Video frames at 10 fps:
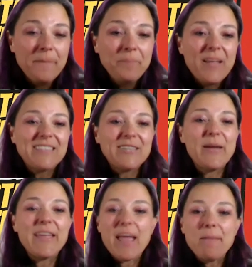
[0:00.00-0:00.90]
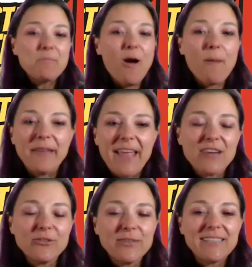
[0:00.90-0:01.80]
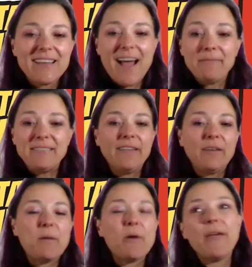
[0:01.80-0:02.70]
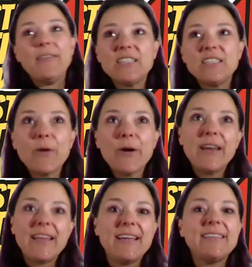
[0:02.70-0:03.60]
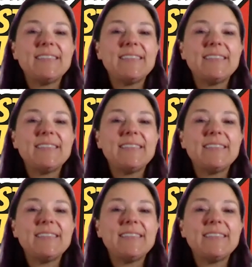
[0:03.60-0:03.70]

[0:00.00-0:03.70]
And so he gave me the property address and I was telling him, okay, this is where it is.